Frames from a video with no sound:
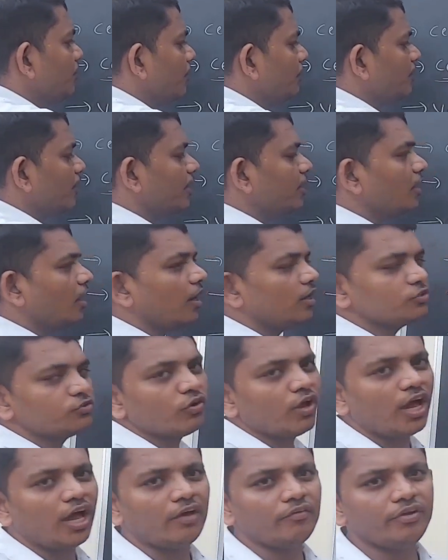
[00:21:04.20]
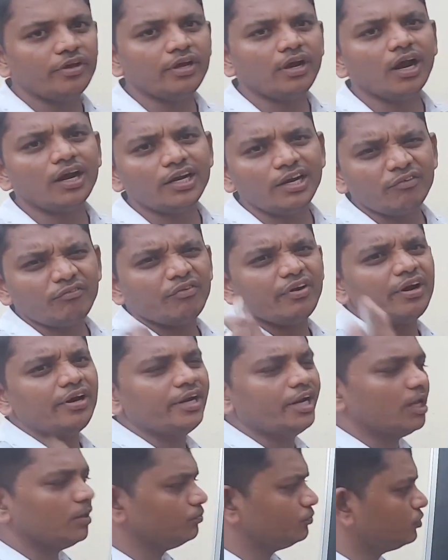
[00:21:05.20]
membrane also having different
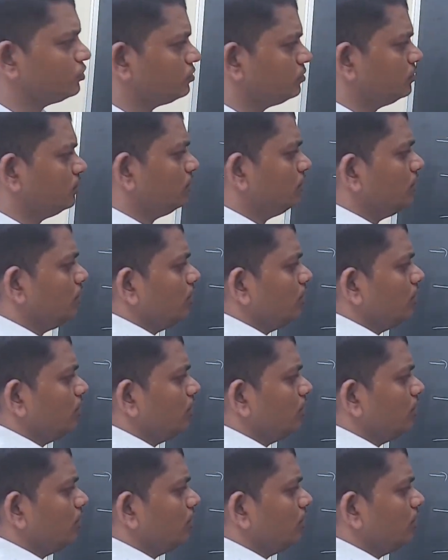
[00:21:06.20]
names